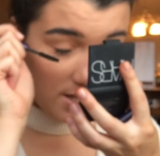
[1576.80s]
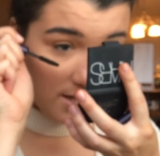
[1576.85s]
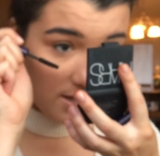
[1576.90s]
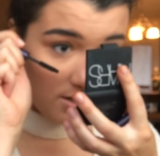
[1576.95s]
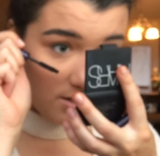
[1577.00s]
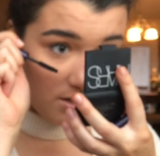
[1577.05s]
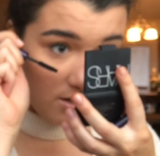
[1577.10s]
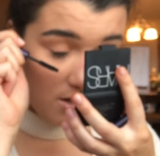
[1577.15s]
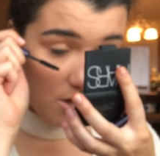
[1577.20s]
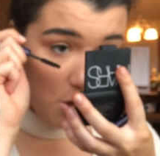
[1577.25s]

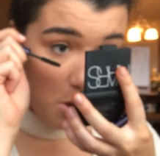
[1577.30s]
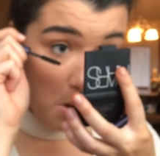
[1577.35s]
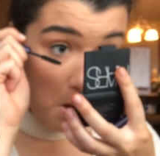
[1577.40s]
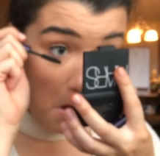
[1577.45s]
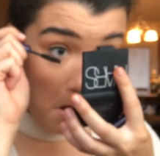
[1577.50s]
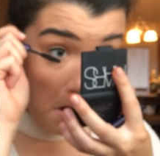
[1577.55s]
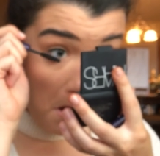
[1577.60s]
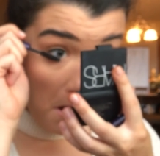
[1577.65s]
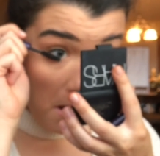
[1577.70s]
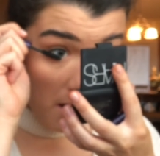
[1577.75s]
line,
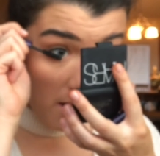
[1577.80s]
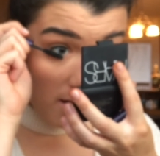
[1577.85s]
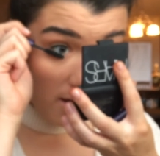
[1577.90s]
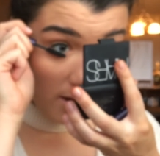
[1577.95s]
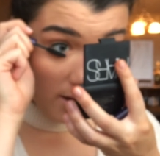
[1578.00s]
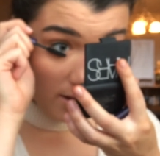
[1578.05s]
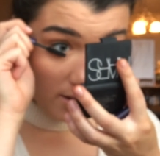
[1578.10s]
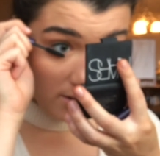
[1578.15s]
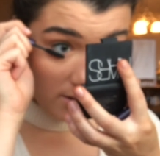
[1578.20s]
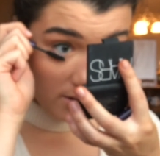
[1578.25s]

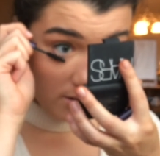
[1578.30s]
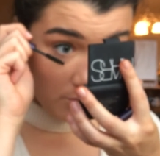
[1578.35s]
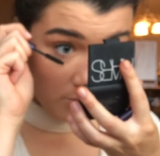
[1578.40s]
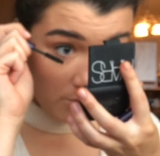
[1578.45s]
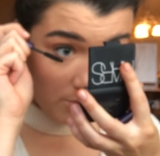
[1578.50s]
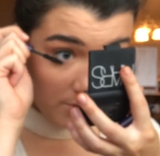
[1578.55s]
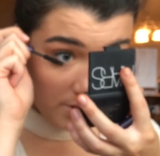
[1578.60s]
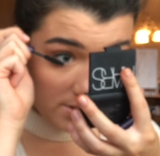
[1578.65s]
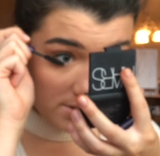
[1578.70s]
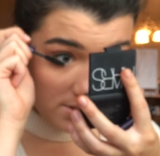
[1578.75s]
and it
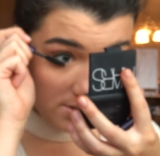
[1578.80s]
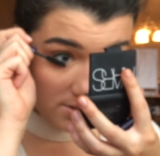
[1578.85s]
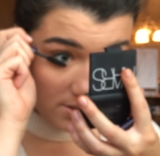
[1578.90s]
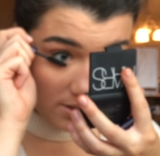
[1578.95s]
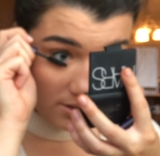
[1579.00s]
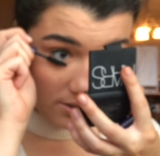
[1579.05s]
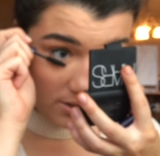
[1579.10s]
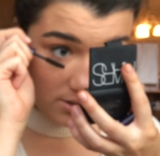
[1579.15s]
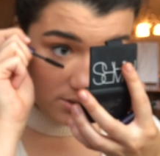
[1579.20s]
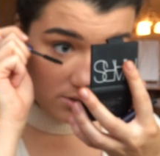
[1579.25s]
won't
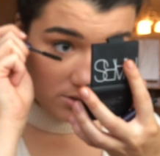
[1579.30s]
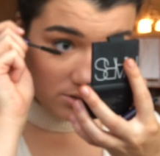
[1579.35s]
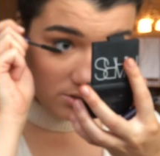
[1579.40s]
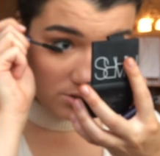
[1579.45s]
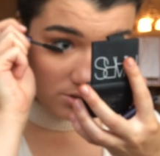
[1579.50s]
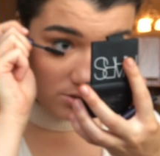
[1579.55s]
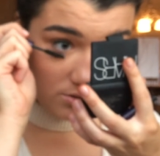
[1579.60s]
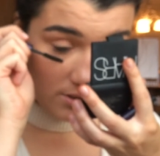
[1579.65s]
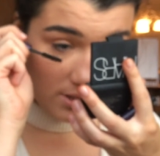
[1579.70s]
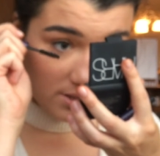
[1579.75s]
necessarily
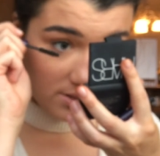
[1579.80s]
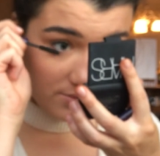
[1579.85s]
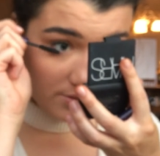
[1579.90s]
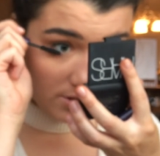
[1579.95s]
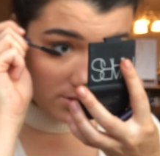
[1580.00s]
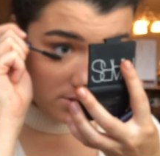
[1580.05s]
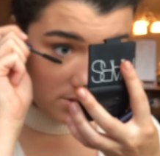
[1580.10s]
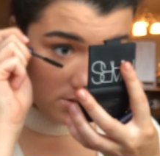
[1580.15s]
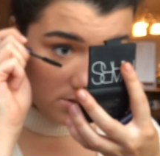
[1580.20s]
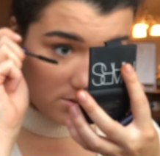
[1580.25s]
transfer
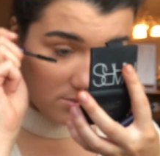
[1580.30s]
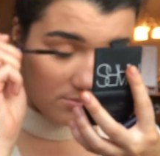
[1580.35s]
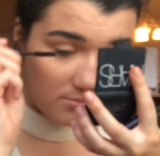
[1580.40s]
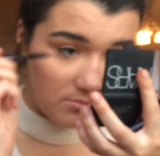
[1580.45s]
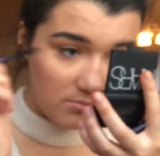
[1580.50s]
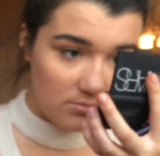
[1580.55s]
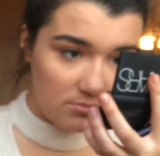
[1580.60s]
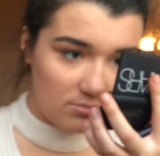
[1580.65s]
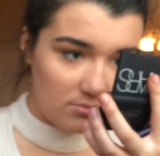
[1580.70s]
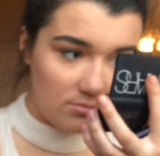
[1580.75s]
because it's
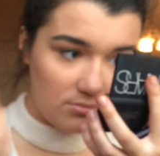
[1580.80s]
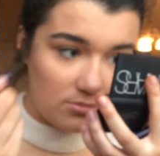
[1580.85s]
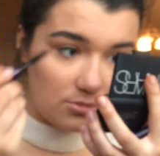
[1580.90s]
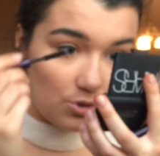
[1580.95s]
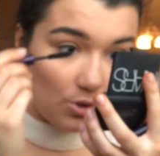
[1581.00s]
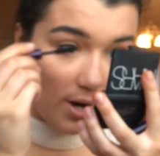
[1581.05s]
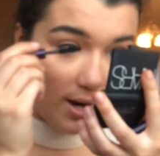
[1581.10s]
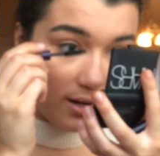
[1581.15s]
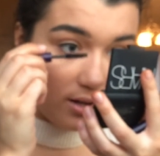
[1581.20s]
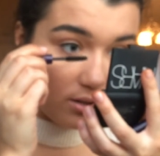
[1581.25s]

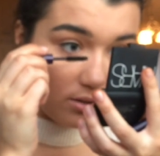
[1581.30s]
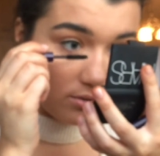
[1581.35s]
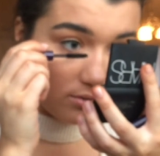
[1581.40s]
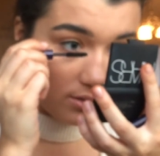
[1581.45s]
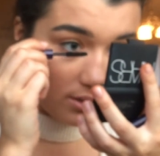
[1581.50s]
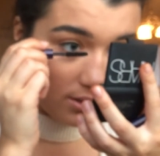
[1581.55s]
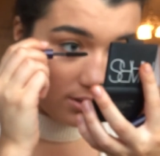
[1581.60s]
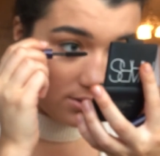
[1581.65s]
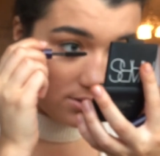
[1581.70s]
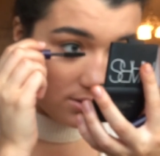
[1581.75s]
drier,
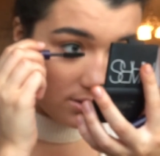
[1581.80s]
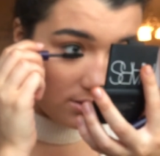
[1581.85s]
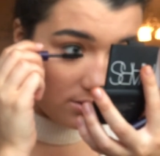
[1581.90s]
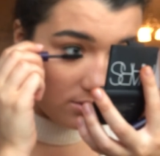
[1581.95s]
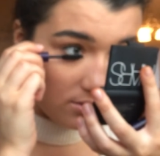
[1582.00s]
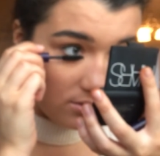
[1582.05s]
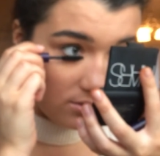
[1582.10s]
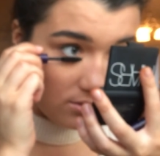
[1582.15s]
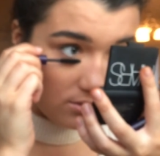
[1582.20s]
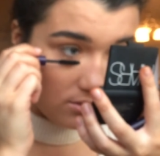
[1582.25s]
like I said.